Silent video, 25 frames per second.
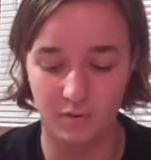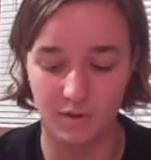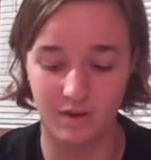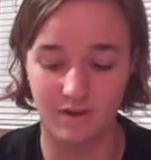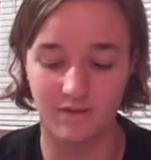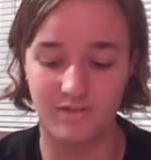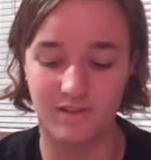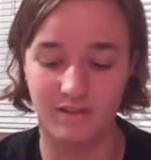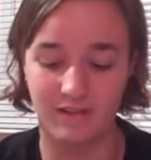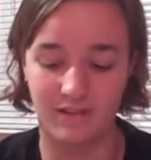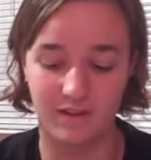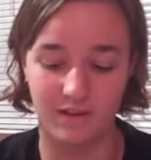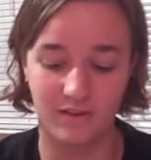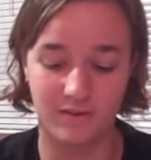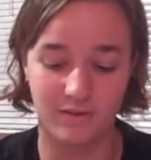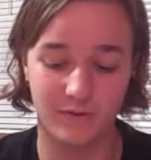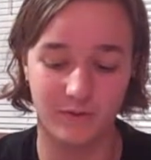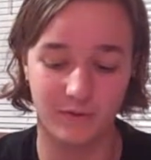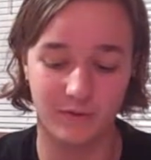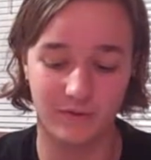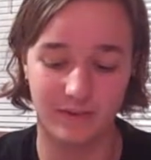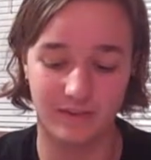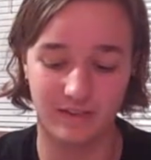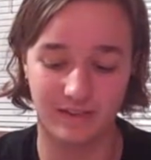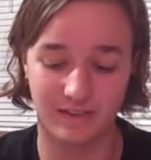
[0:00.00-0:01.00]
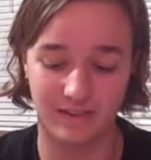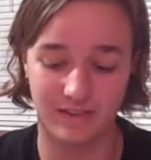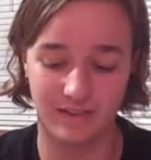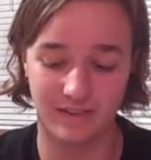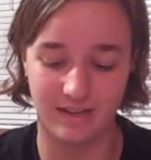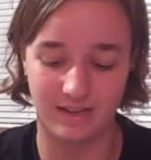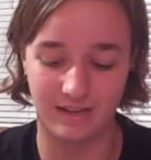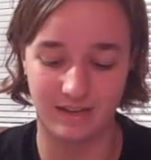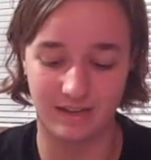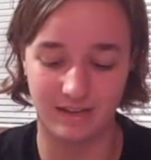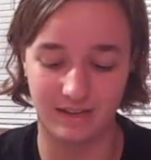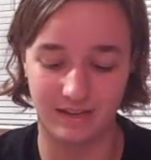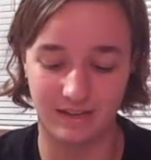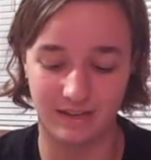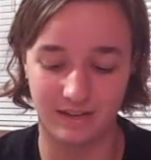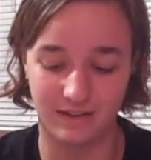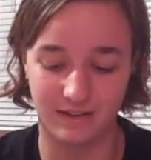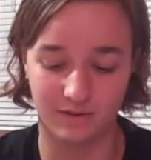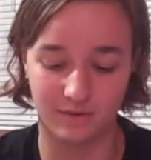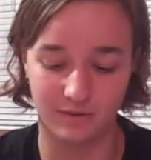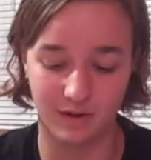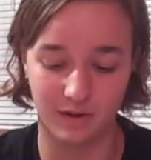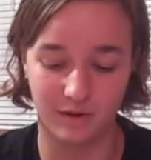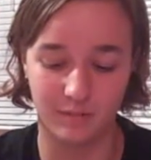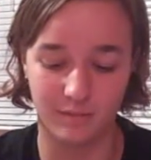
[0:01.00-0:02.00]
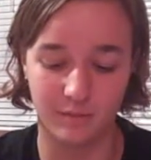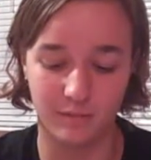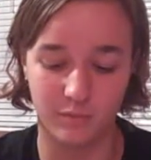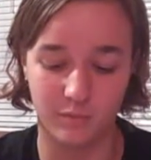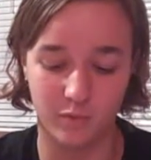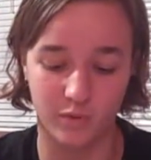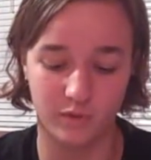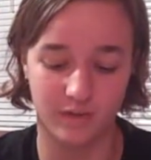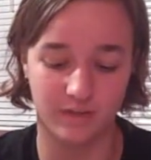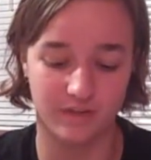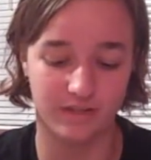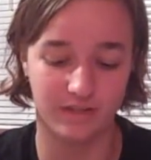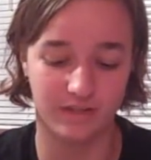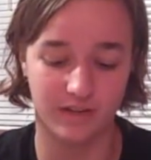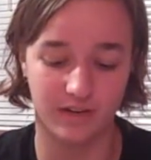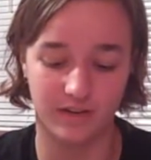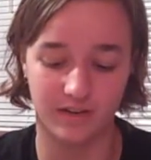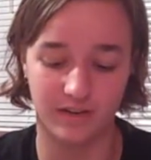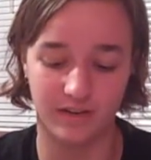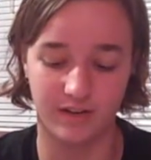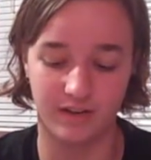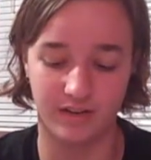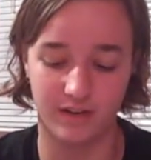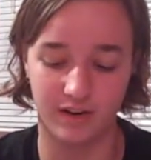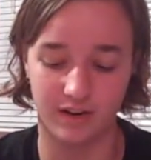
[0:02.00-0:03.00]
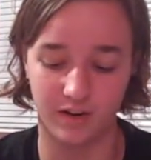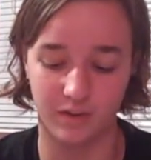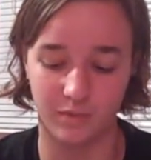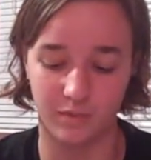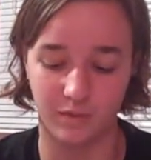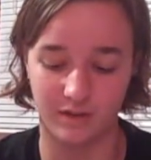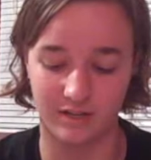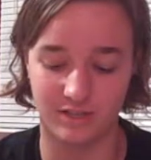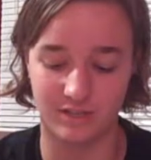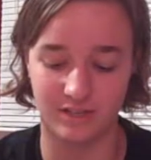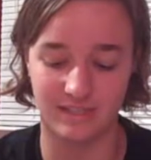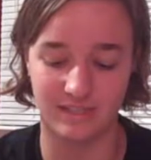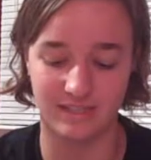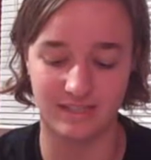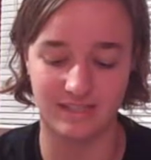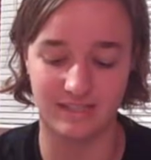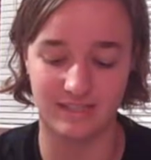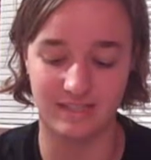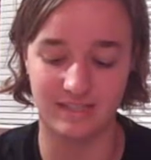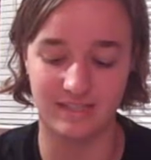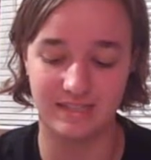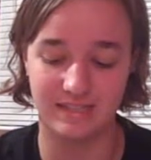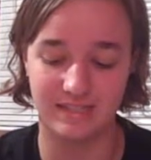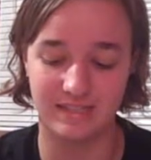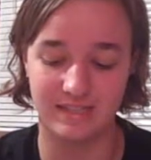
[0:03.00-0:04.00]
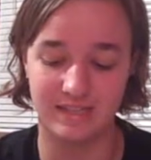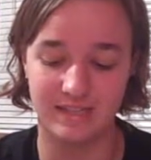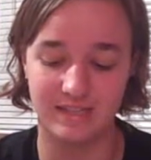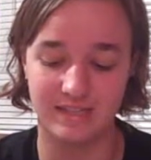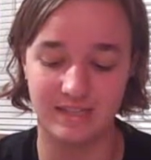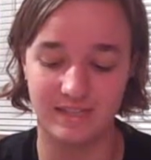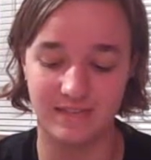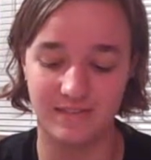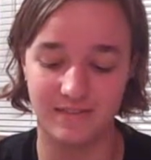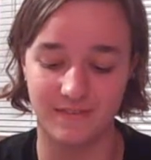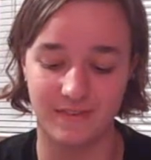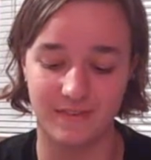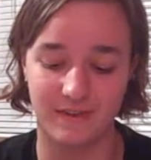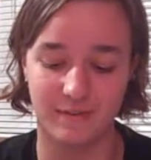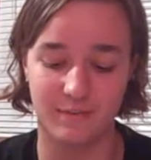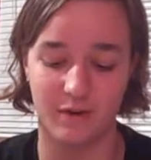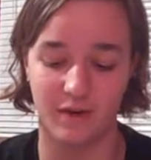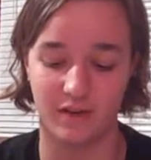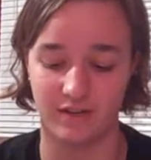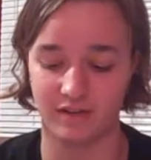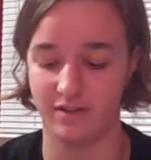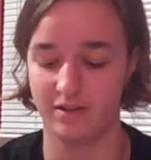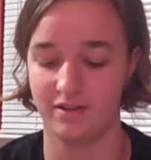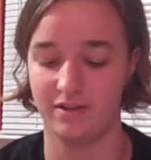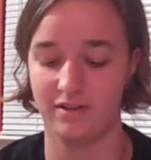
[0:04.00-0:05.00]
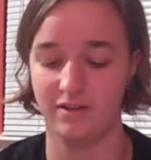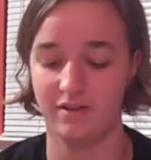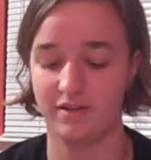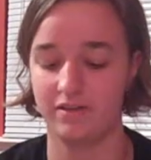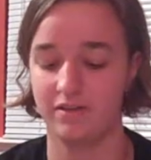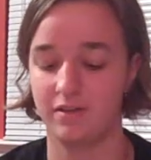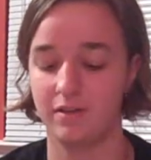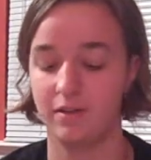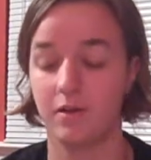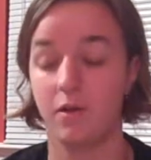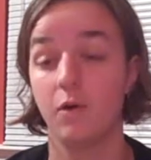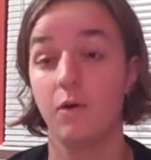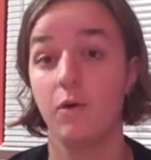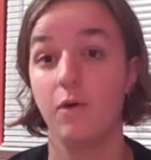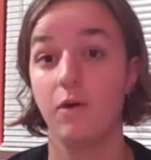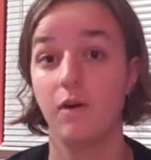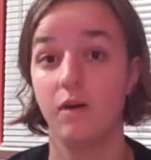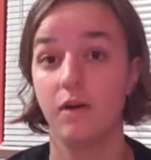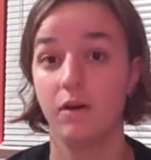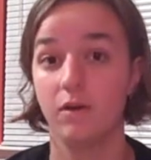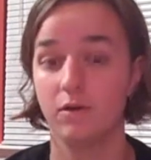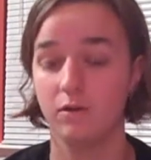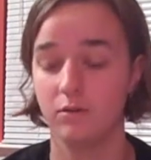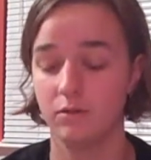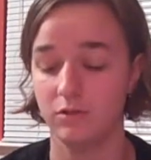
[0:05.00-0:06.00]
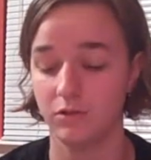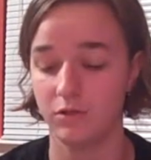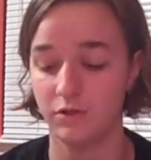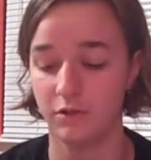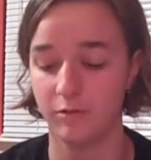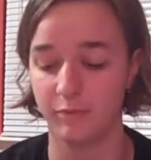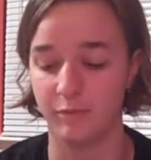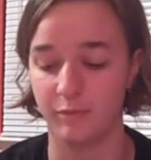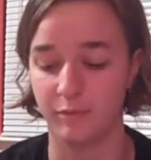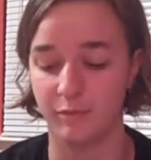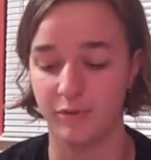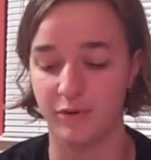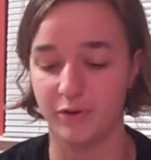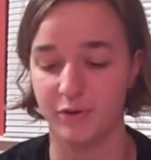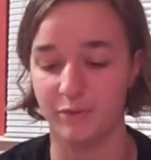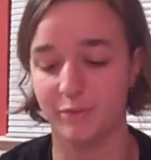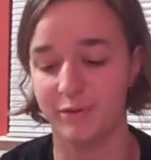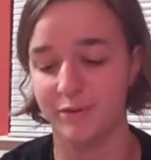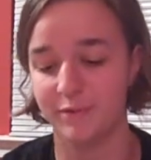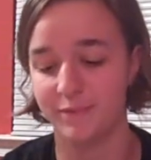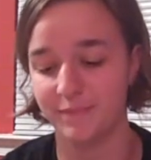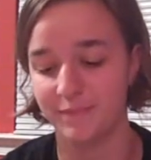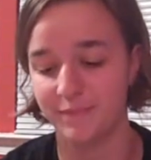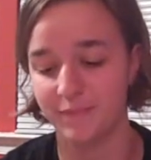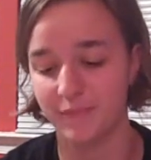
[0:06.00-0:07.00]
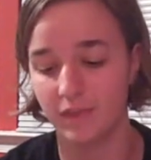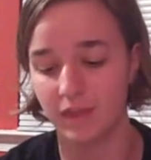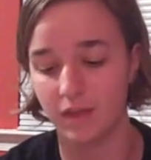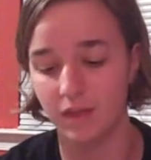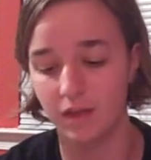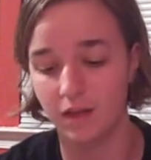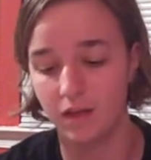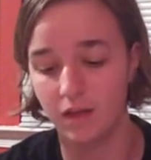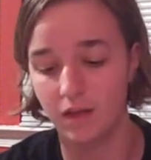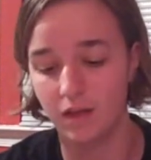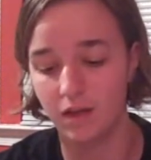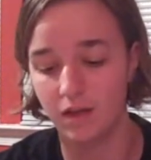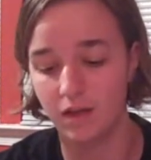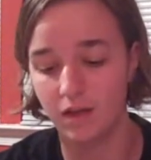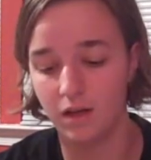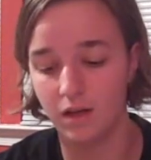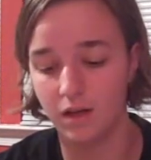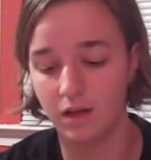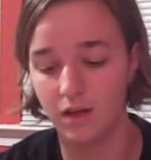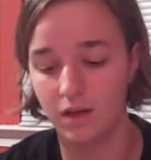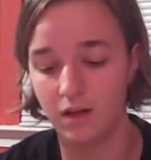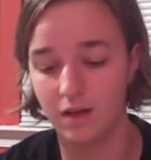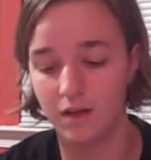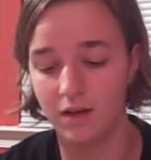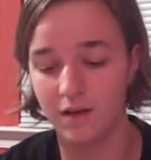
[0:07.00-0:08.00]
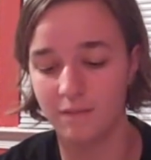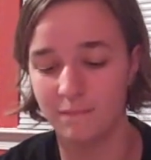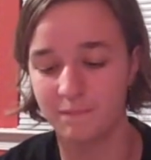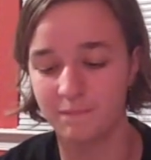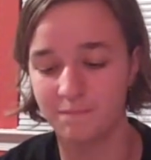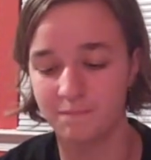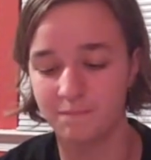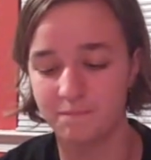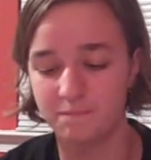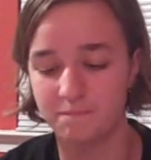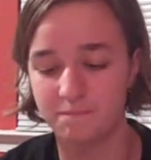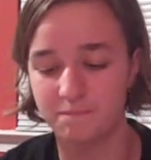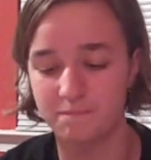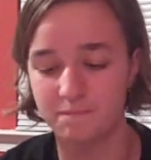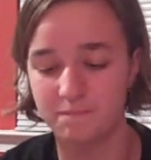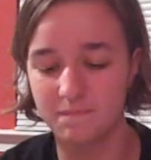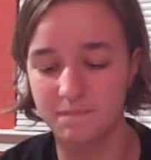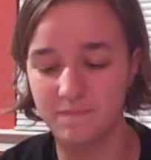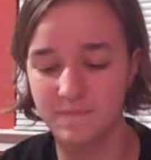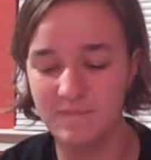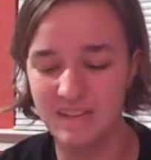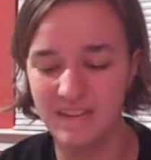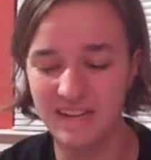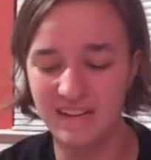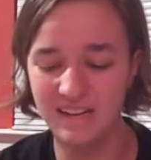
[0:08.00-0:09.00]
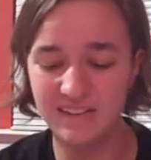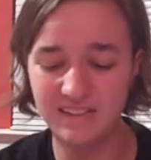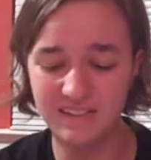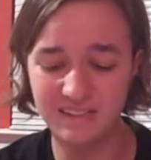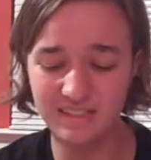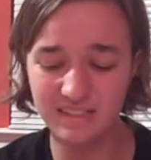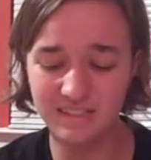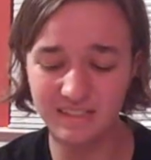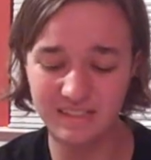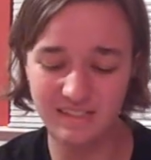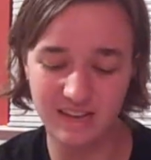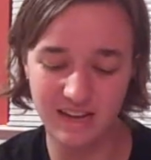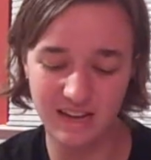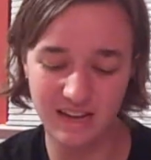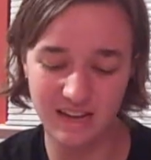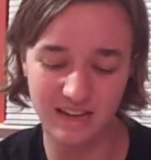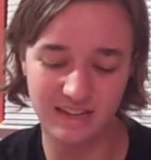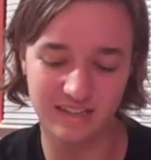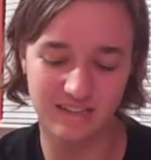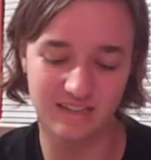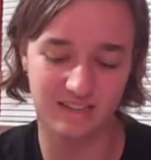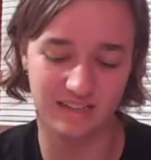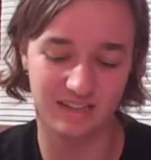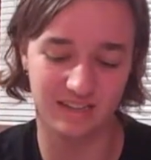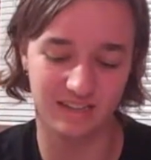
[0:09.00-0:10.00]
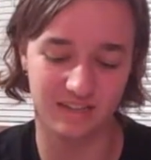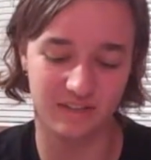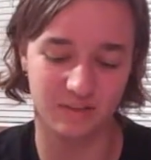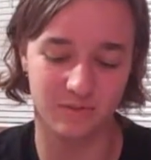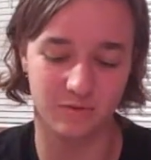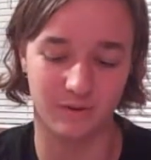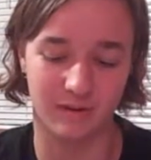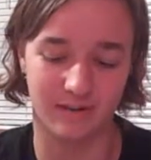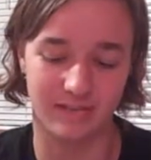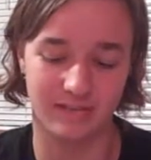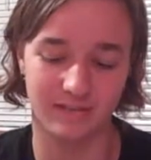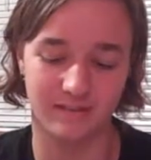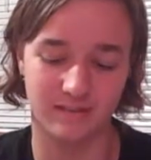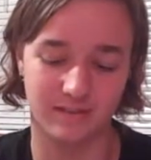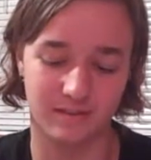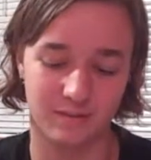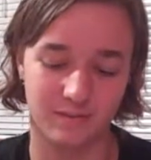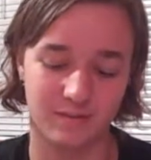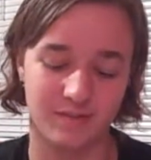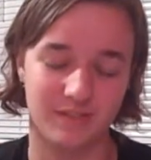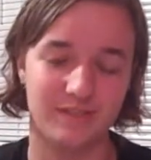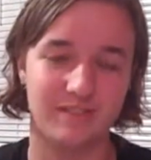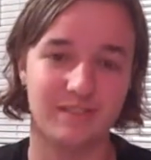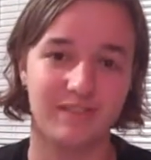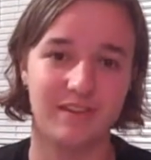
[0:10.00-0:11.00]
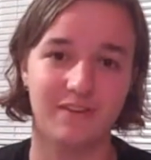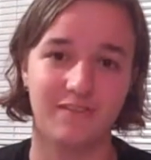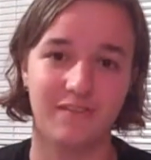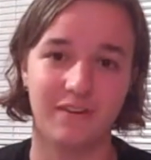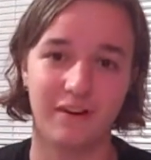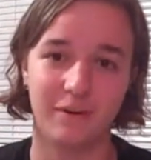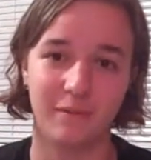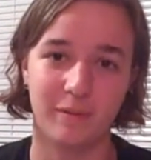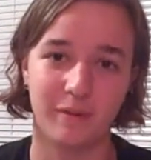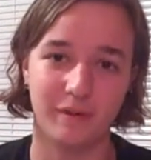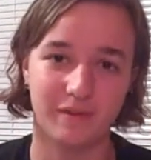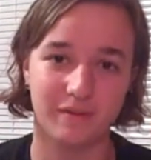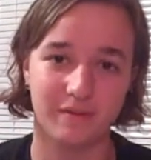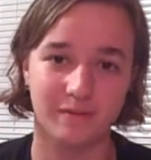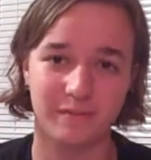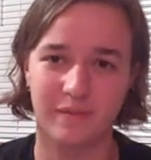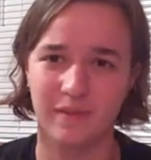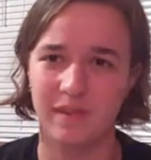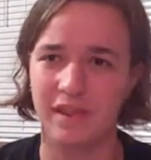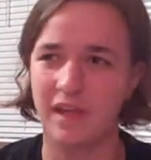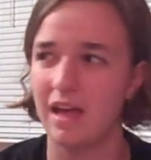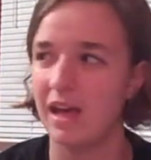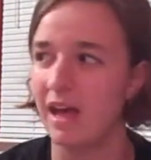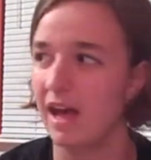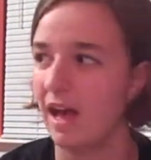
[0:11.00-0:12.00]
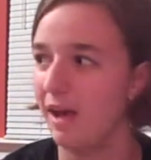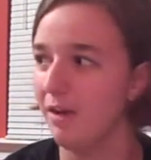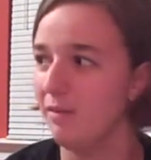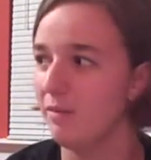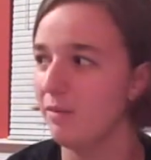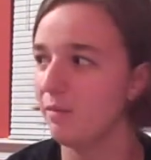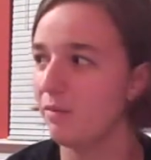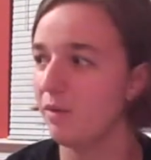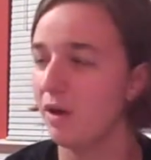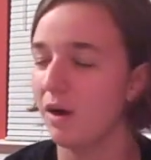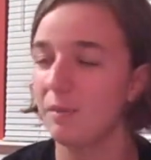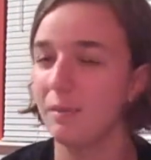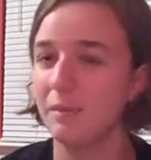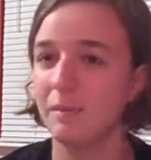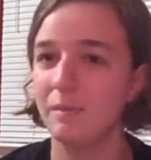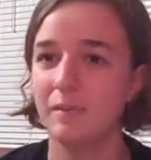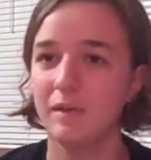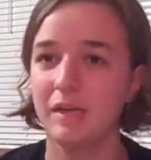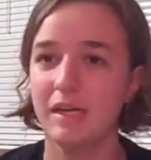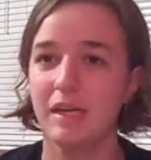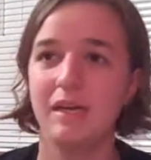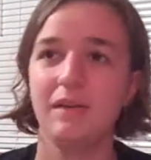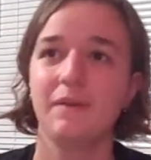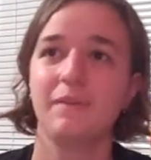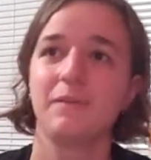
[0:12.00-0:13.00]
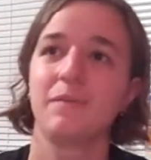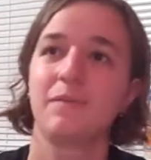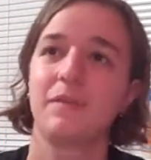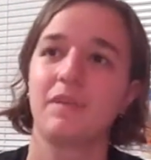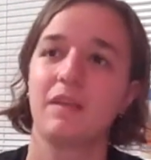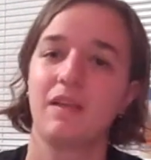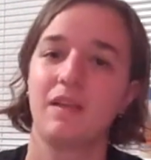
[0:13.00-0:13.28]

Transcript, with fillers: Wave hello to an, the incredibly bored security guard watching the CCTV monitors or scuba poop. Um, and say I decided to write some sincere fan mail, I would probably